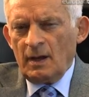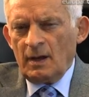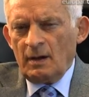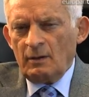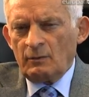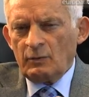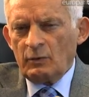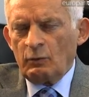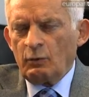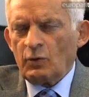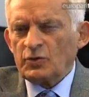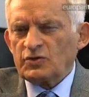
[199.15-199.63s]

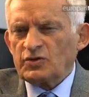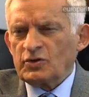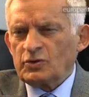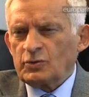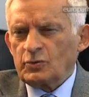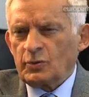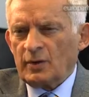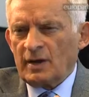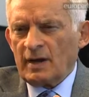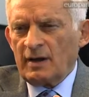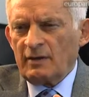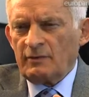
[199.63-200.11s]
We wanted
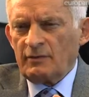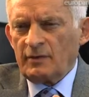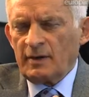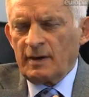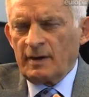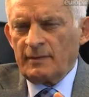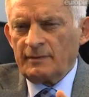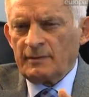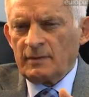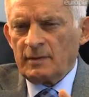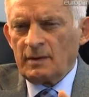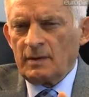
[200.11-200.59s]
to have
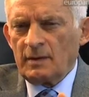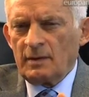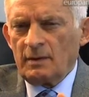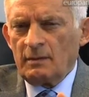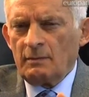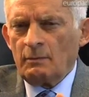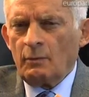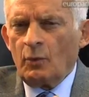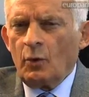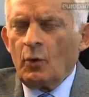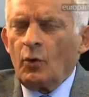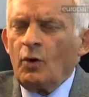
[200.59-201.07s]

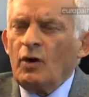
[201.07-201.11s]
more